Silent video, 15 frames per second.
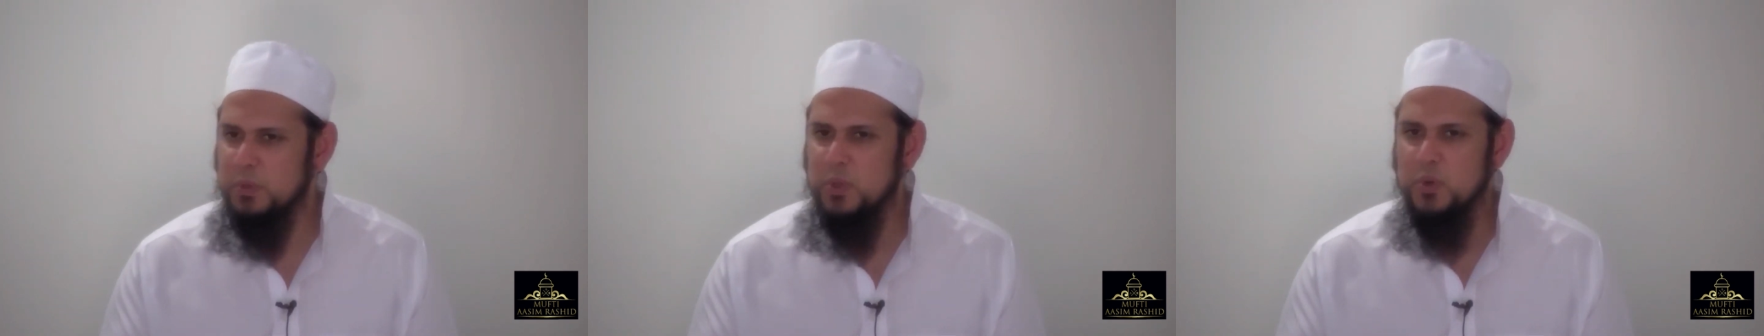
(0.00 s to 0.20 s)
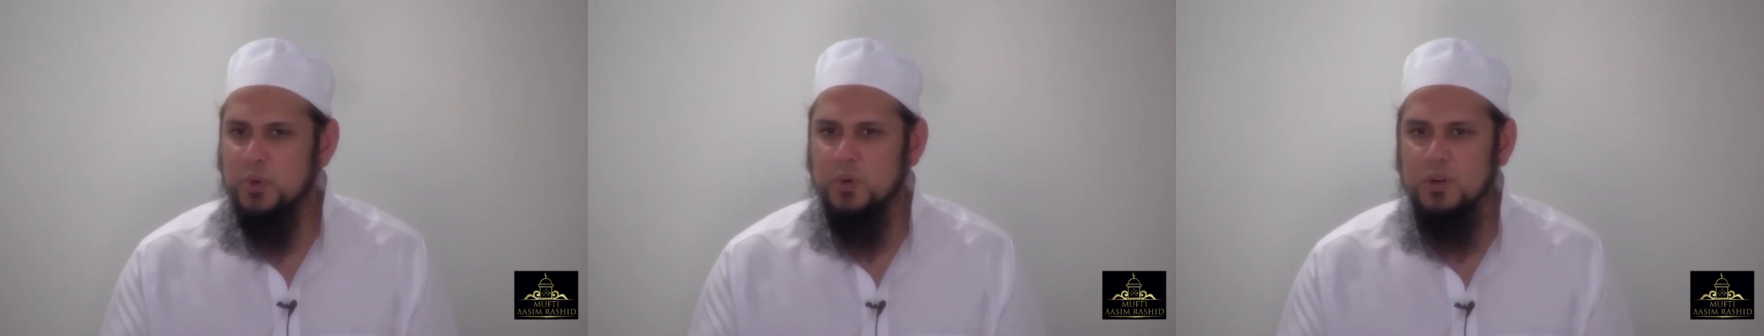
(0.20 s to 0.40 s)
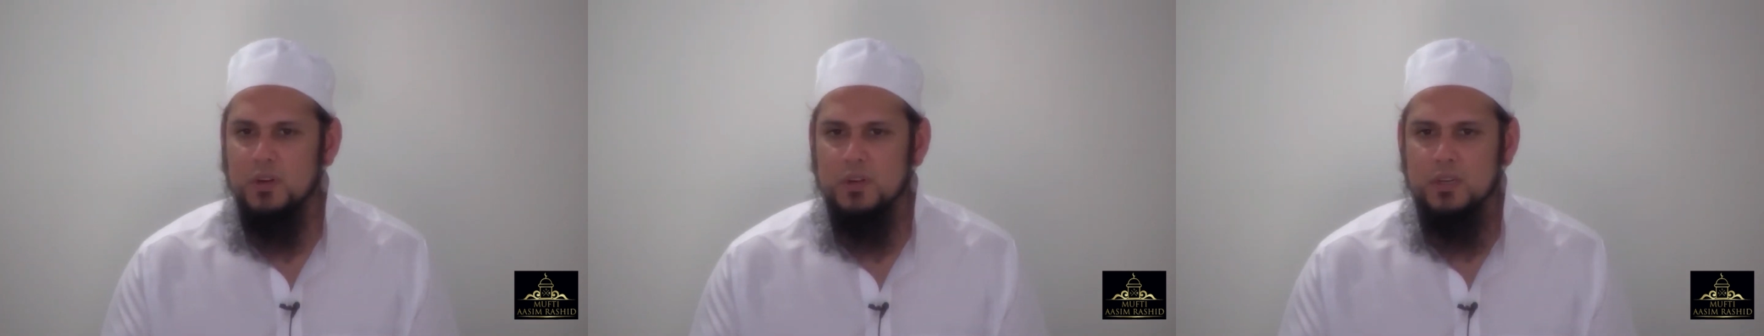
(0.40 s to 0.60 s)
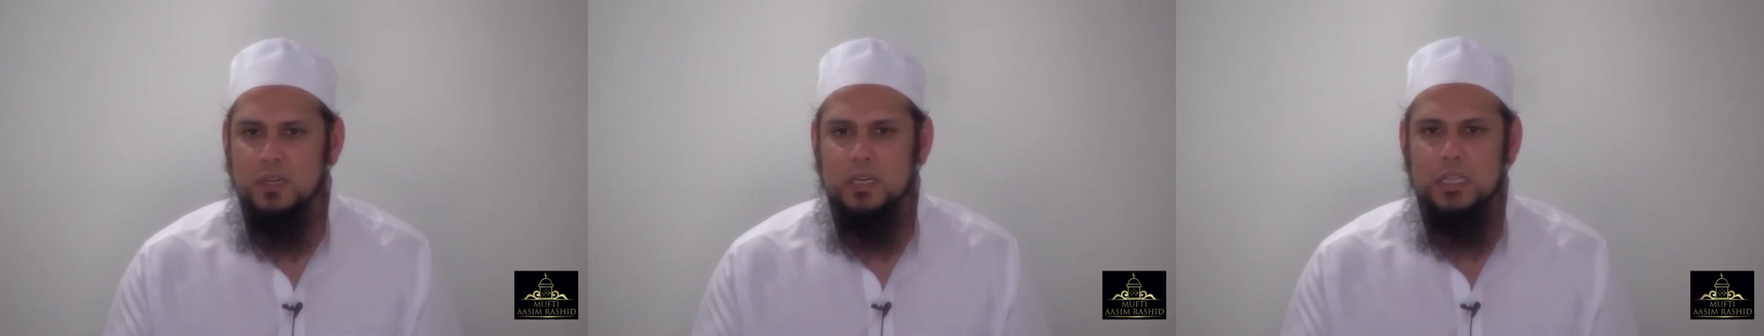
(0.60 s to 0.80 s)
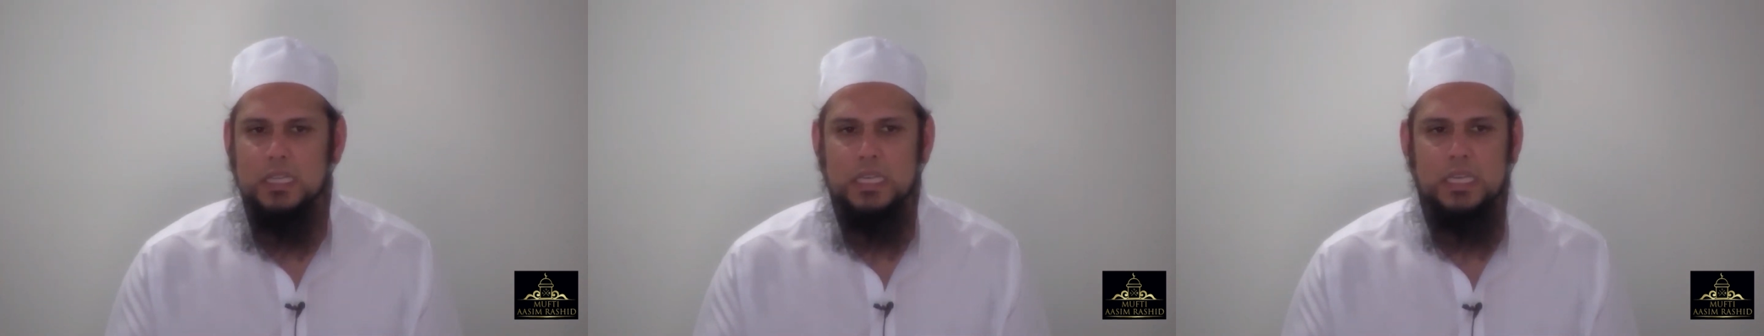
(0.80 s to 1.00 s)

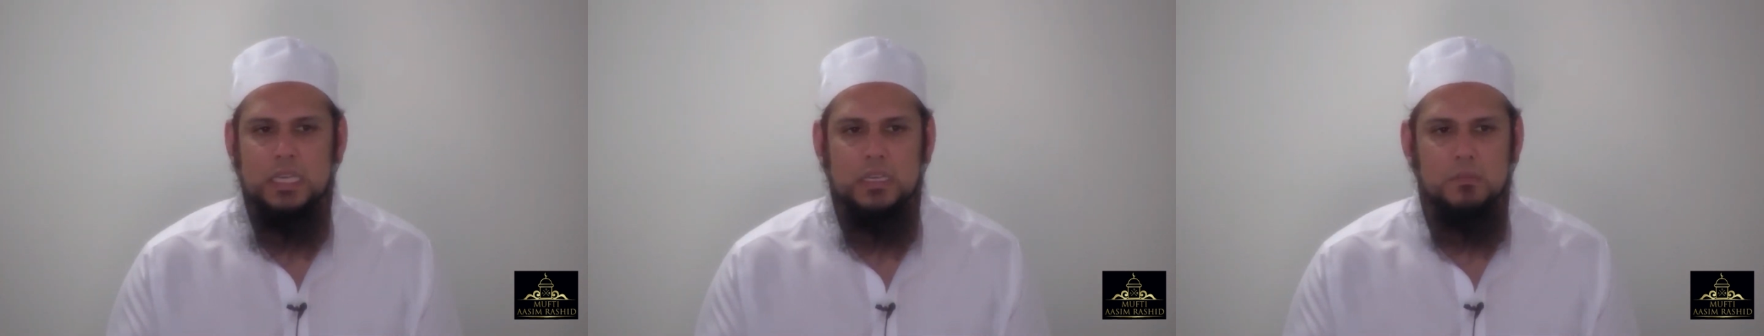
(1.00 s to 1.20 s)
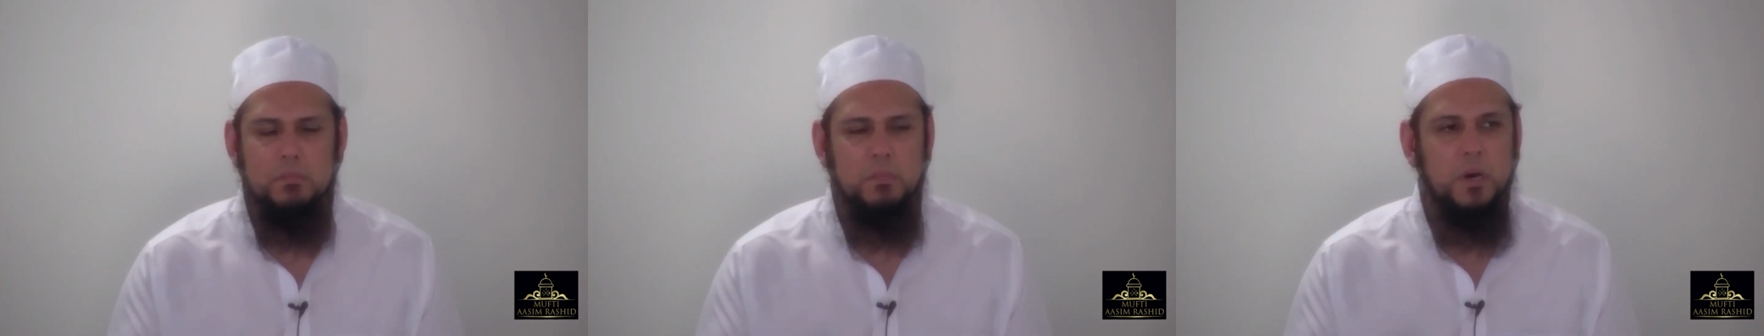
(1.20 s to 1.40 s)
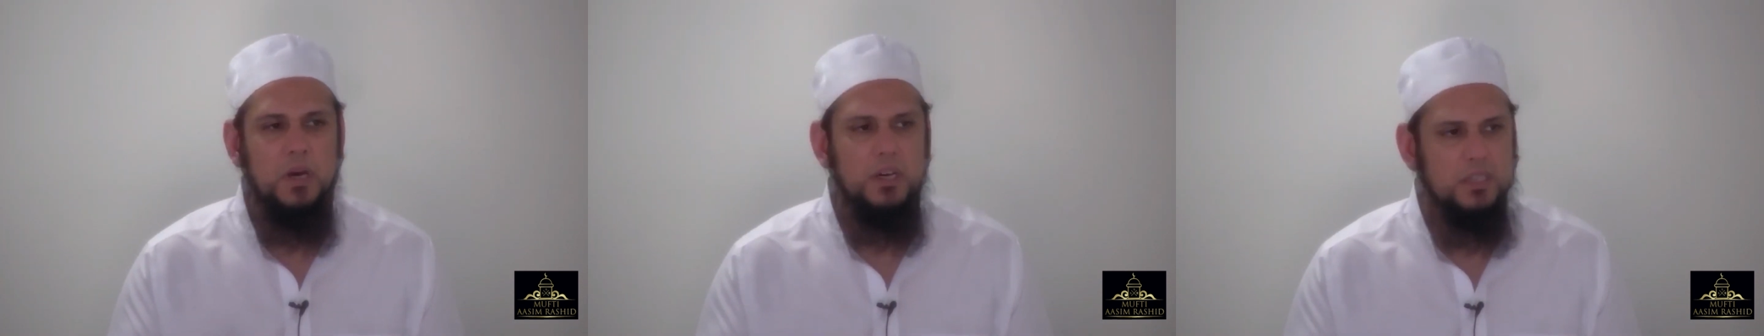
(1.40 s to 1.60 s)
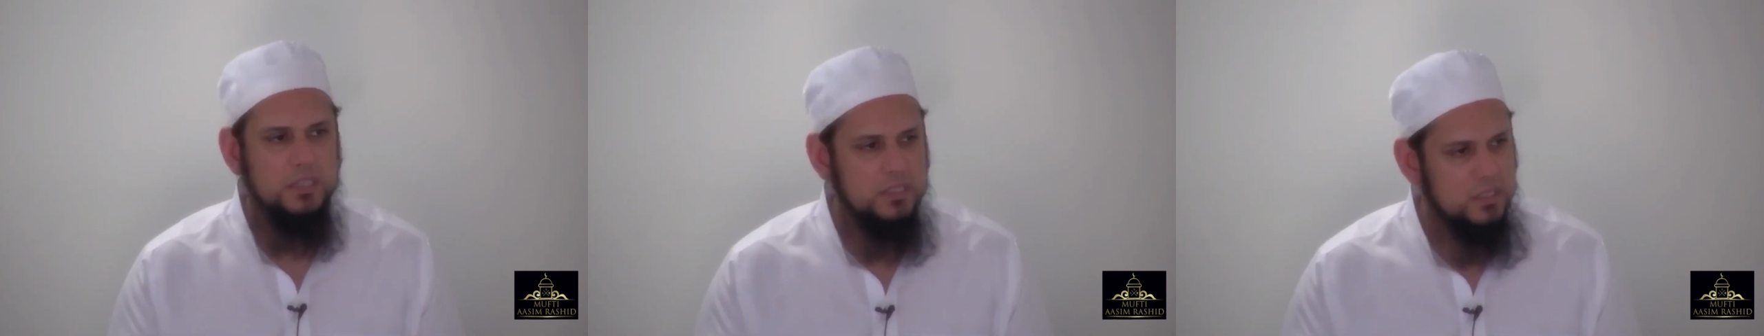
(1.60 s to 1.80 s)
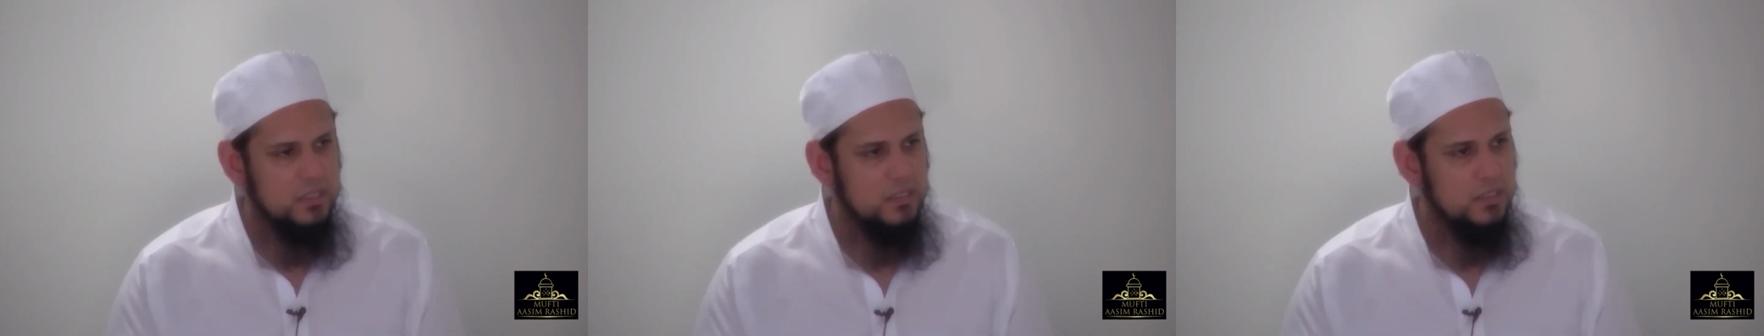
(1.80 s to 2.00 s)
pure, clean
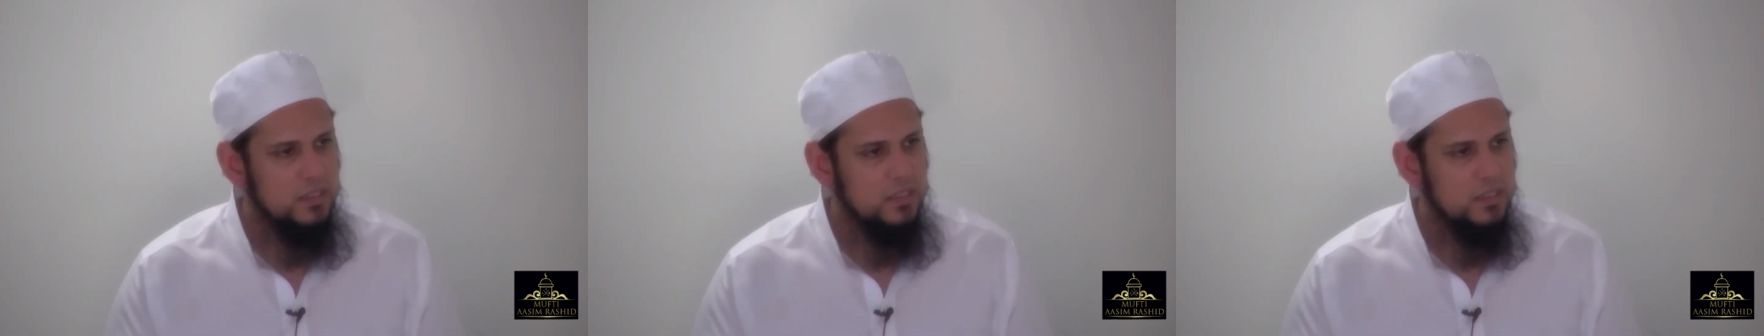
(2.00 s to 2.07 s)
bond